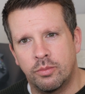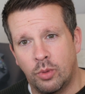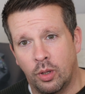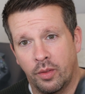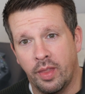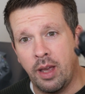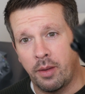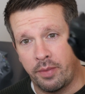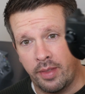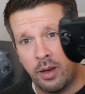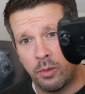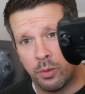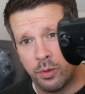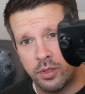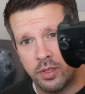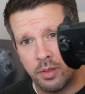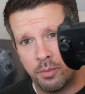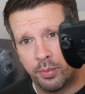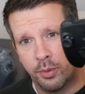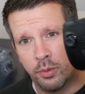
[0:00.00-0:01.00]
Well, that
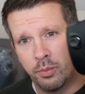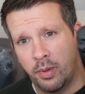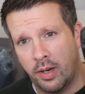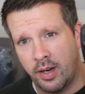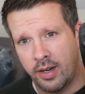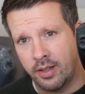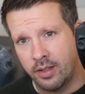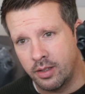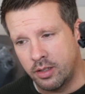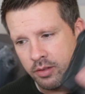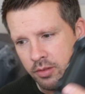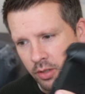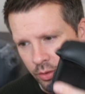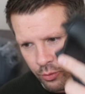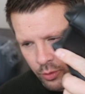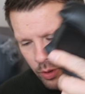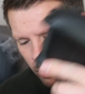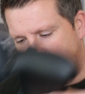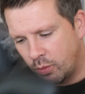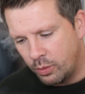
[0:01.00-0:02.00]
was simple. Buying a
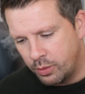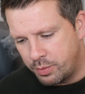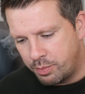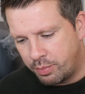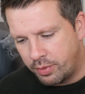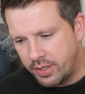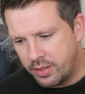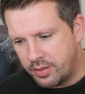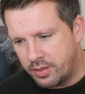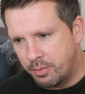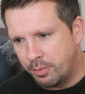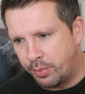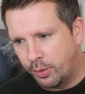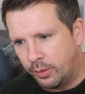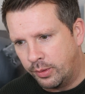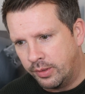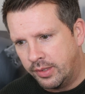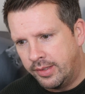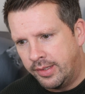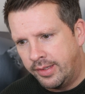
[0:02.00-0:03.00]
controller was pretty simple.